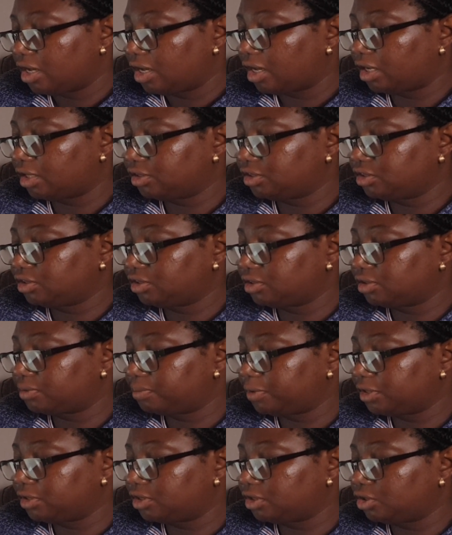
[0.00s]
Antigens
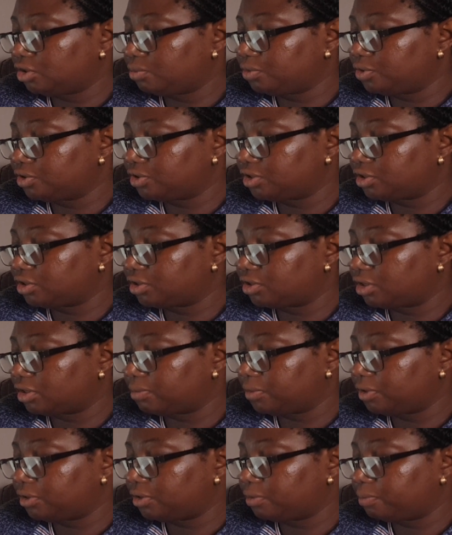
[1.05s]
make the immune system
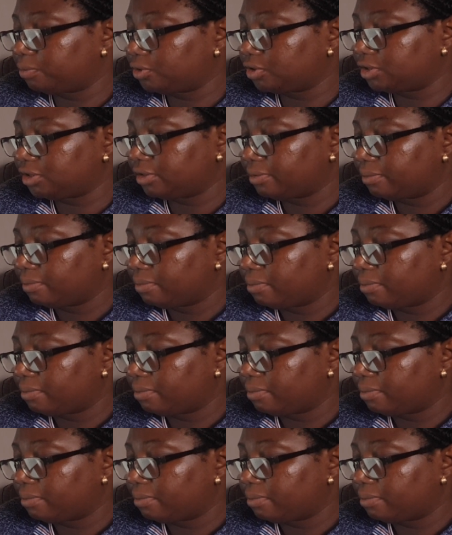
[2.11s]
in the body